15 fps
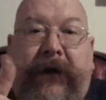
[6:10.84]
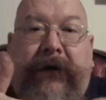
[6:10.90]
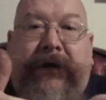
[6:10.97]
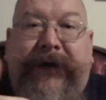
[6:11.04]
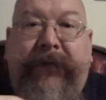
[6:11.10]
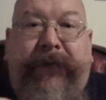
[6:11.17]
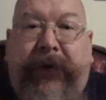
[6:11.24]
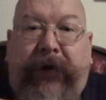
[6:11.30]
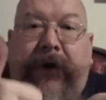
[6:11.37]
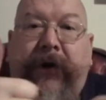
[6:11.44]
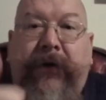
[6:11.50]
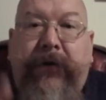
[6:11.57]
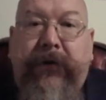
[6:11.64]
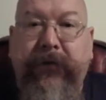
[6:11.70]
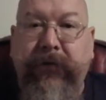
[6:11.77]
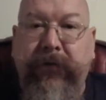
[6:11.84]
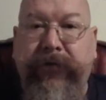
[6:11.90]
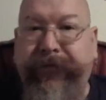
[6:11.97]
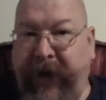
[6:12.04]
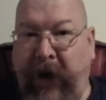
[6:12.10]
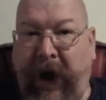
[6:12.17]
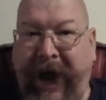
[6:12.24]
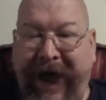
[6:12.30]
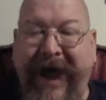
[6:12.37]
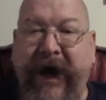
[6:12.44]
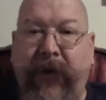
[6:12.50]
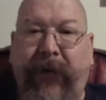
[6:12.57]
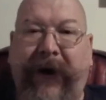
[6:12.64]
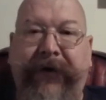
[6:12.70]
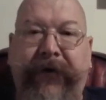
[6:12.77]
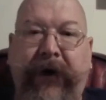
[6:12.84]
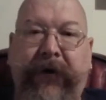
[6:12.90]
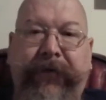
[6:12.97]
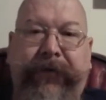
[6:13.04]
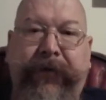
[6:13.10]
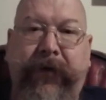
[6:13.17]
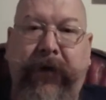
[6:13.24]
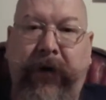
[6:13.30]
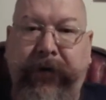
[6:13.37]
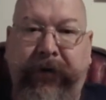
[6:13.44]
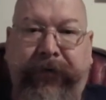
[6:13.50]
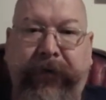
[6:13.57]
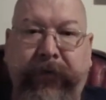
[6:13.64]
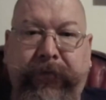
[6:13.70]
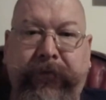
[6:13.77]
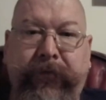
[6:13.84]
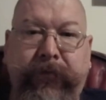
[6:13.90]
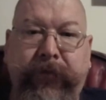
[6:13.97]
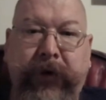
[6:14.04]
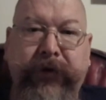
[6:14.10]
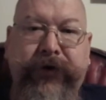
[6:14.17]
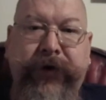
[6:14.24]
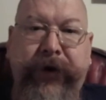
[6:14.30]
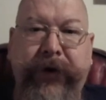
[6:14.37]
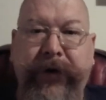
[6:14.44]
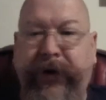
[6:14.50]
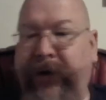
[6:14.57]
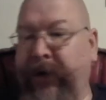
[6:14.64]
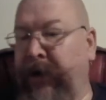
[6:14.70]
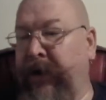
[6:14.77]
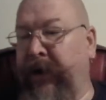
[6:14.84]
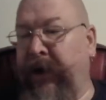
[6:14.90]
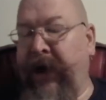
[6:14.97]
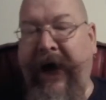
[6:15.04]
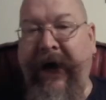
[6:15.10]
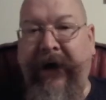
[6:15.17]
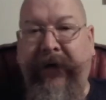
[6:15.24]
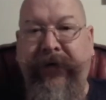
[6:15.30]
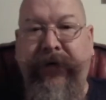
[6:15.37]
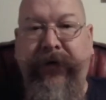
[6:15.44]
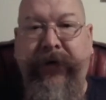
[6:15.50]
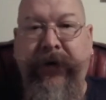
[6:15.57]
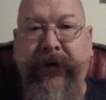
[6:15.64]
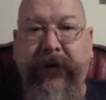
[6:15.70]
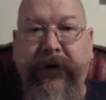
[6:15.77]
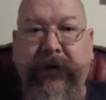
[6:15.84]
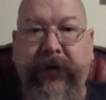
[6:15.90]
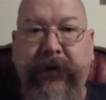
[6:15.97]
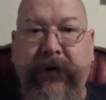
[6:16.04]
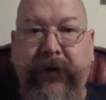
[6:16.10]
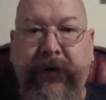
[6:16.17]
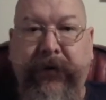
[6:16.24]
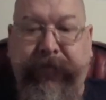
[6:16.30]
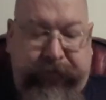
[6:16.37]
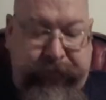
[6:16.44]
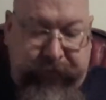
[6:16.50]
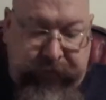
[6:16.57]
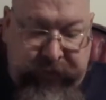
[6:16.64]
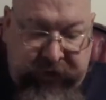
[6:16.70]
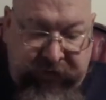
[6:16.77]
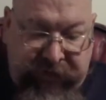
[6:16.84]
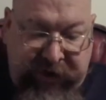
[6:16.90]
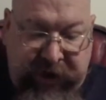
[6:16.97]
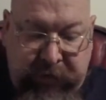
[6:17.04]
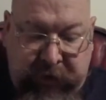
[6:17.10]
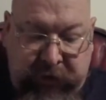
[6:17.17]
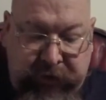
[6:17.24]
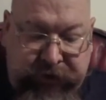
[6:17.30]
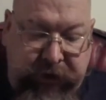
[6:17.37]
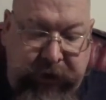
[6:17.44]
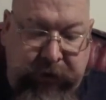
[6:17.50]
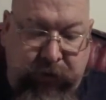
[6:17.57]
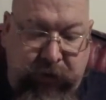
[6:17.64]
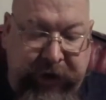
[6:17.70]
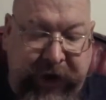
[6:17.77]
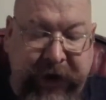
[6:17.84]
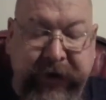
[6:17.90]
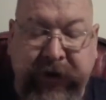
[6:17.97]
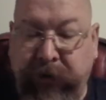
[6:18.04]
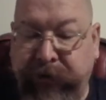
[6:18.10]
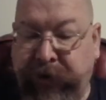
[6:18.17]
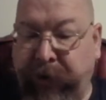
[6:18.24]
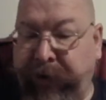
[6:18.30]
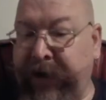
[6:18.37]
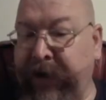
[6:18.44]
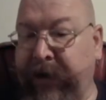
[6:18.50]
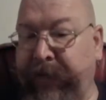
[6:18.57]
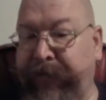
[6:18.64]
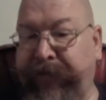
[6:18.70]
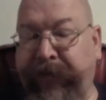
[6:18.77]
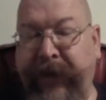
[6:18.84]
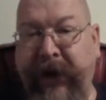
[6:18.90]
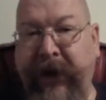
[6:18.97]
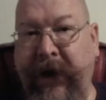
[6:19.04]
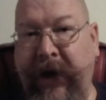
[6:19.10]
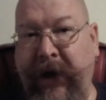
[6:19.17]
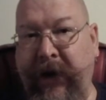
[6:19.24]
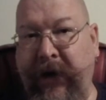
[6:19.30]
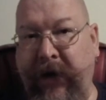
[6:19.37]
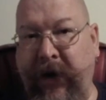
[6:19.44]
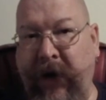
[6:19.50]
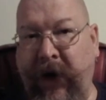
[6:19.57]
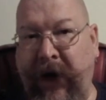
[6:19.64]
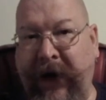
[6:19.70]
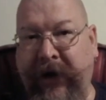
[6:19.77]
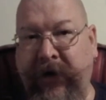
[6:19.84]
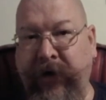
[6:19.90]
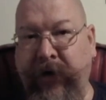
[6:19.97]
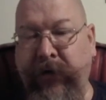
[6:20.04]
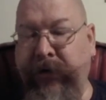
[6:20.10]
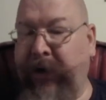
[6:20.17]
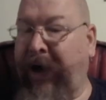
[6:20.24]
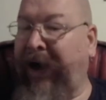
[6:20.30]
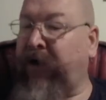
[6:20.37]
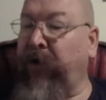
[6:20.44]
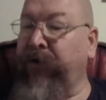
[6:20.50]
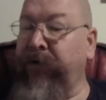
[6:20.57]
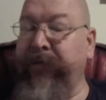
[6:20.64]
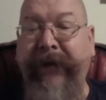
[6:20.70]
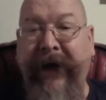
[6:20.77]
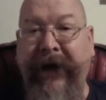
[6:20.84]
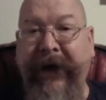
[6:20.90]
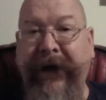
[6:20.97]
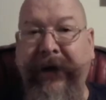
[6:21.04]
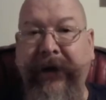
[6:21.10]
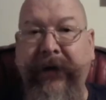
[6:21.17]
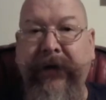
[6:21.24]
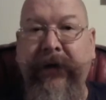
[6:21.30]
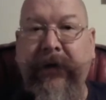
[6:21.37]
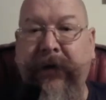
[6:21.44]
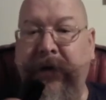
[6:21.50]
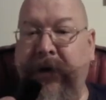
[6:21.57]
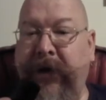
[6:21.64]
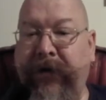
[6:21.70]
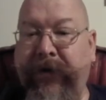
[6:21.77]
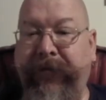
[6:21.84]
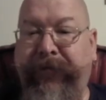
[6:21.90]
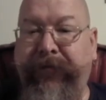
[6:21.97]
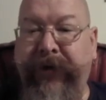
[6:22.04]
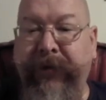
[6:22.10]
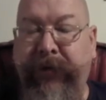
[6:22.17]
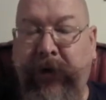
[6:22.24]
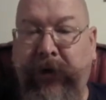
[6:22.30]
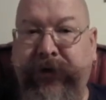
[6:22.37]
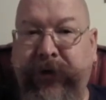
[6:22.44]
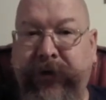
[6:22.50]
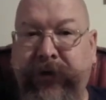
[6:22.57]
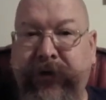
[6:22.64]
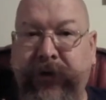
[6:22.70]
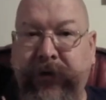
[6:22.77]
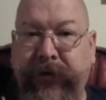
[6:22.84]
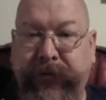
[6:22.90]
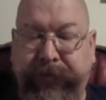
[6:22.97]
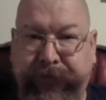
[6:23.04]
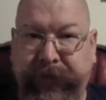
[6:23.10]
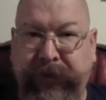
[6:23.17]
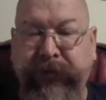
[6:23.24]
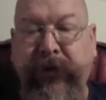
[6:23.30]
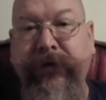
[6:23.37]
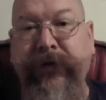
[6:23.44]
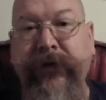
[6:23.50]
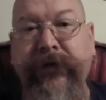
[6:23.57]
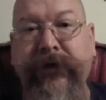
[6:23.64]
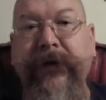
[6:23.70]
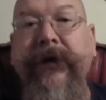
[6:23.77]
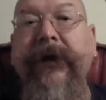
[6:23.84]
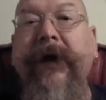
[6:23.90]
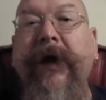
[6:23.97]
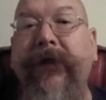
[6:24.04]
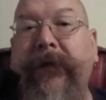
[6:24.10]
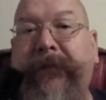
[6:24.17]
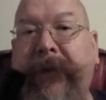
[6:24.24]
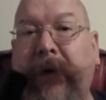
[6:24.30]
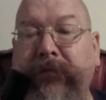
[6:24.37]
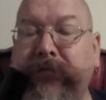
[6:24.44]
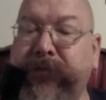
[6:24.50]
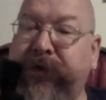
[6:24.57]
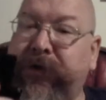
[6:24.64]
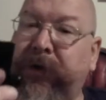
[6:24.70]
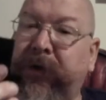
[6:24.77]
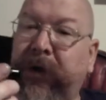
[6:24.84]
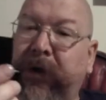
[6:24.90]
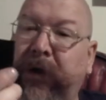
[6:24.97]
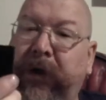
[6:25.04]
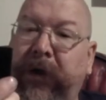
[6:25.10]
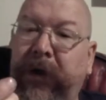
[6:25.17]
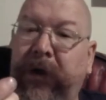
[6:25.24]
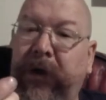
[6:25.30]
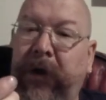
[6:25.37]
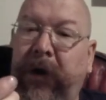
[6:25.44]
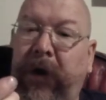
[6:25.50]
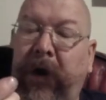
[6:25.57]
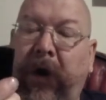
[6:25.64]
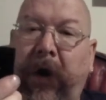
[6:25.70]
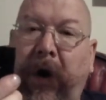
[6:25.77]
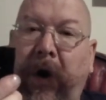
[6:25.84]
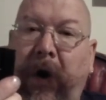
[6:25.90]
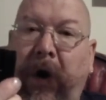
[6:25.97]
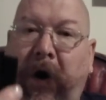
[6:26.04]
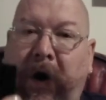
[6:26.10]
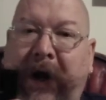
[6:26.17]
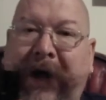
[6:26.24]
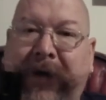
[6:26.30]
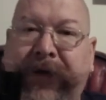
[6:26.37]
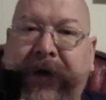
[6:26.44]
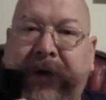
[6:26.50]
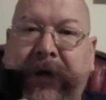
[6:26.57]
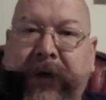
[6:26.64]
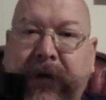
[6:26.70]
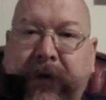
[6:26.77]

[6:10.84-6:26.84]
Simple though. A wire off on the front motor, and the rear motor, what I ended up doing, I couldn't buy the motors, the pumps are handed.